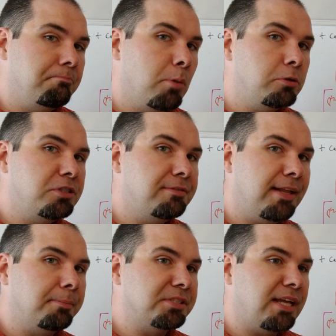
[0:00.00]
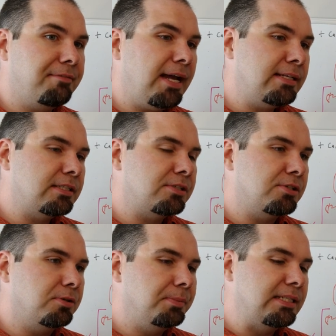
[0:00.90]
most developers have access
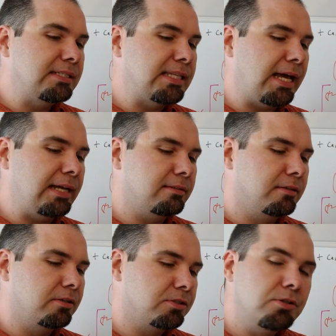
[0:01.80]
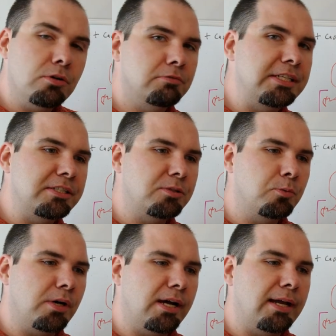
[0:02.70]
to, it means that there's no
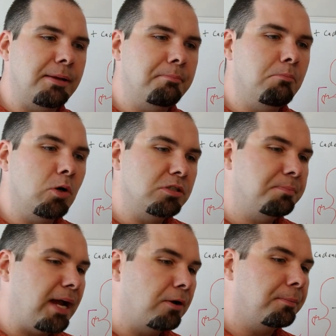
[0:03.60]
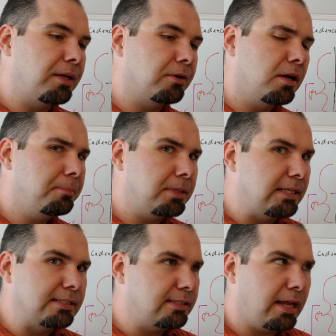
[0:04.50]
reason why most power meter
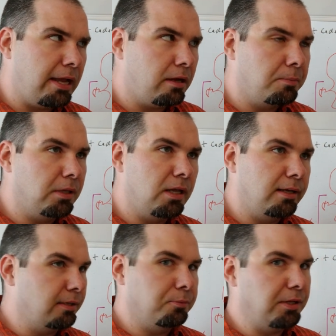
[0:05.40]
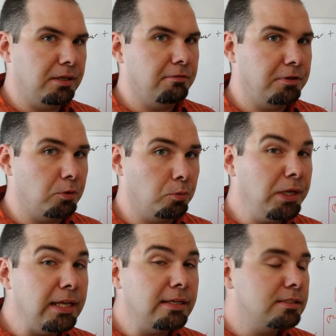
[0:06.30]
companies can't come along and within a few
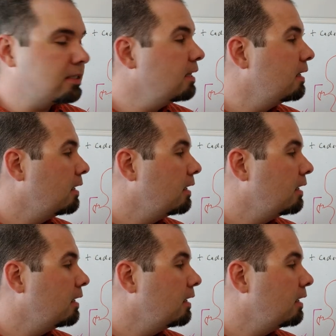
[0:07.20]
weeks